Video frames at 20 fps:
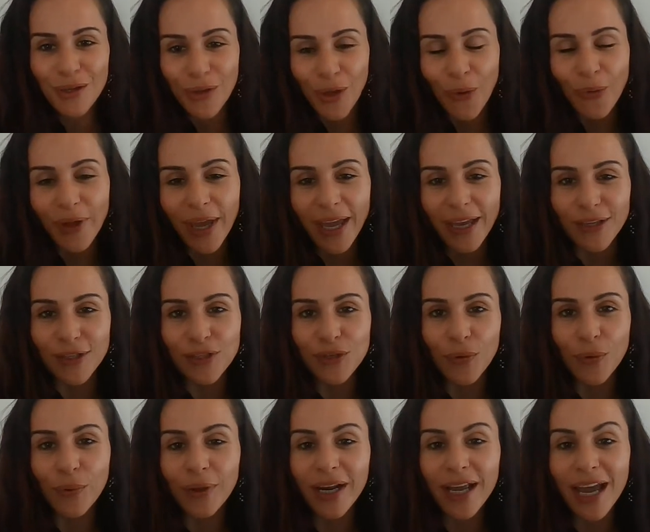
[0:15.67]
Okay, so
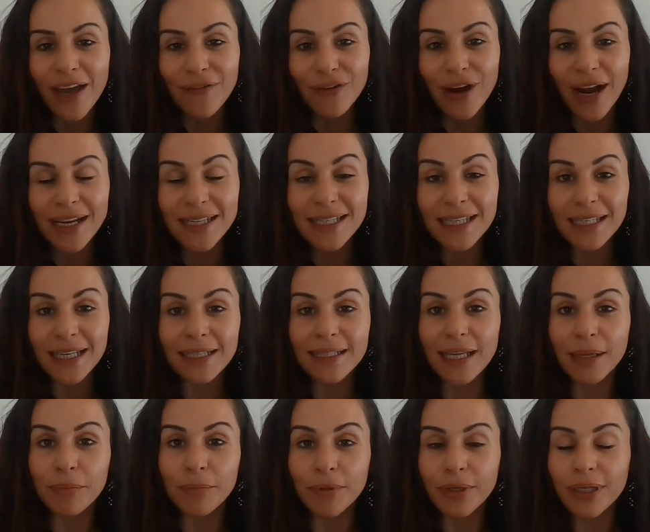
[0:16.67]
we want to have our
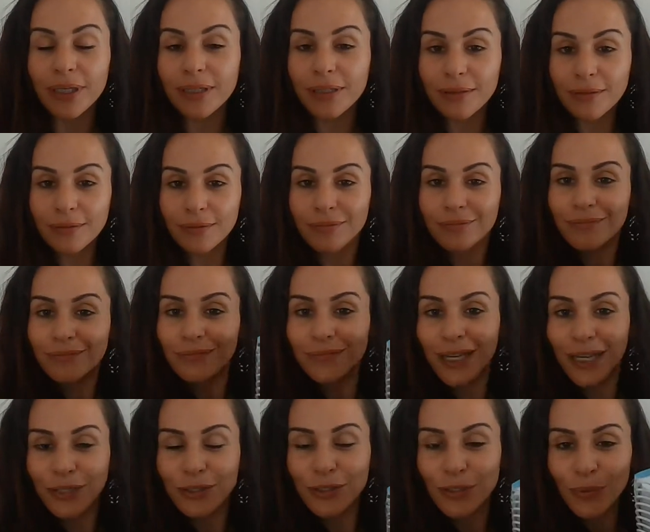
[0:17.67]
ICD-10 book
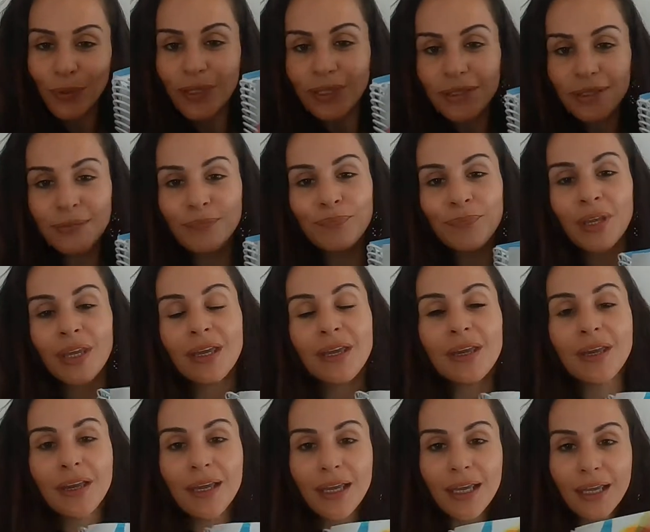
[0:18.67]
next to us,
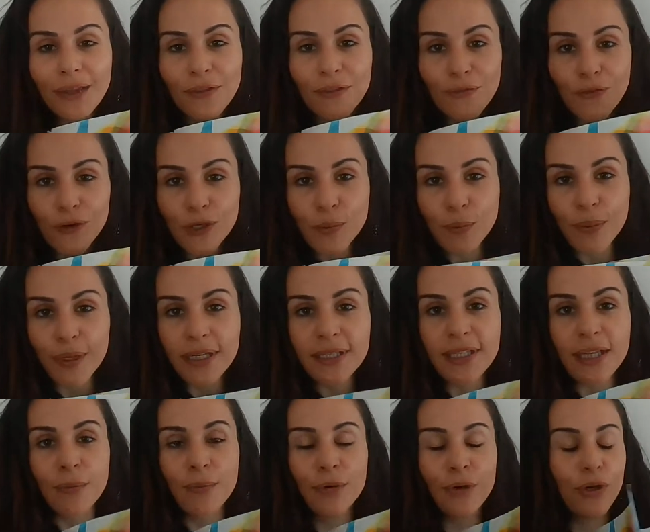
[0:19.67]
and the first place
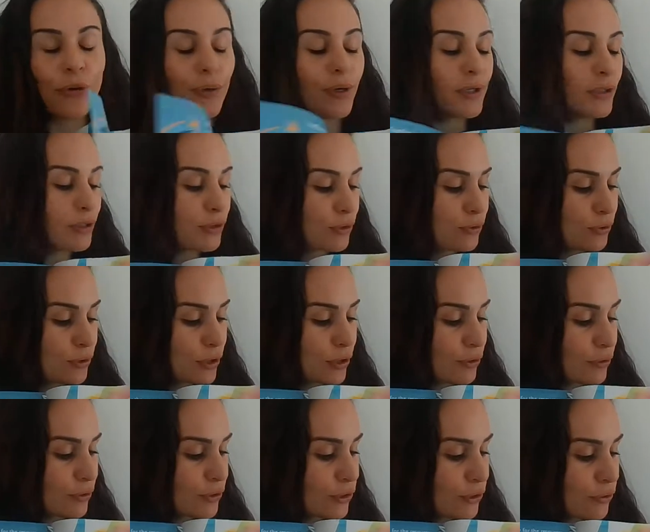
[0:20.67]
that we're going to
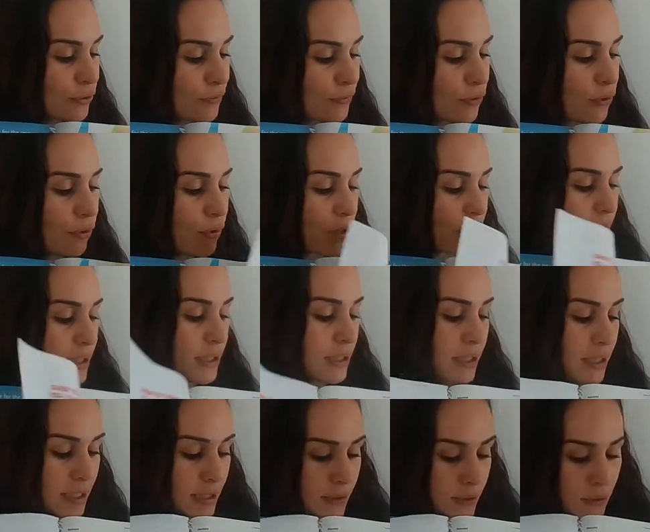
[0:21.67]
turn to, of
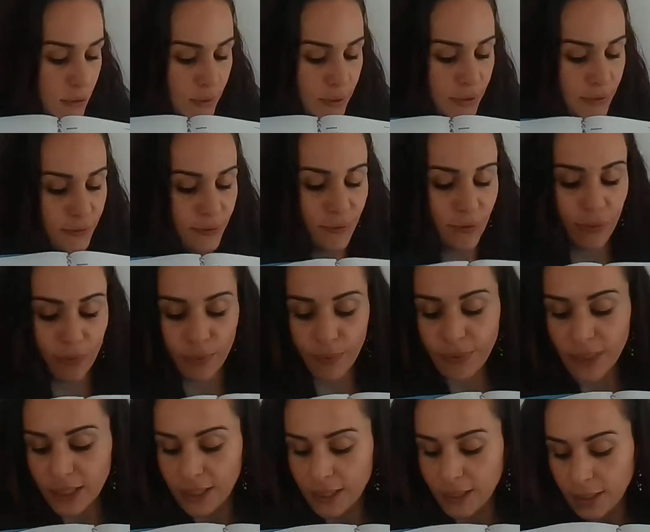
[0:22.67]
course, is going to
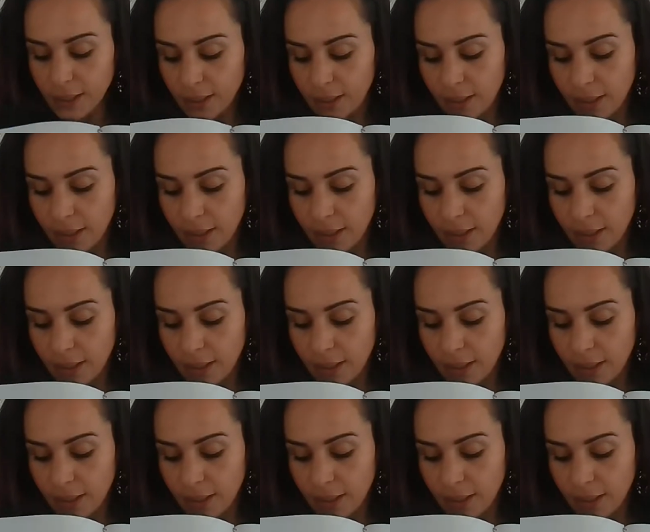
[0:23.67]
be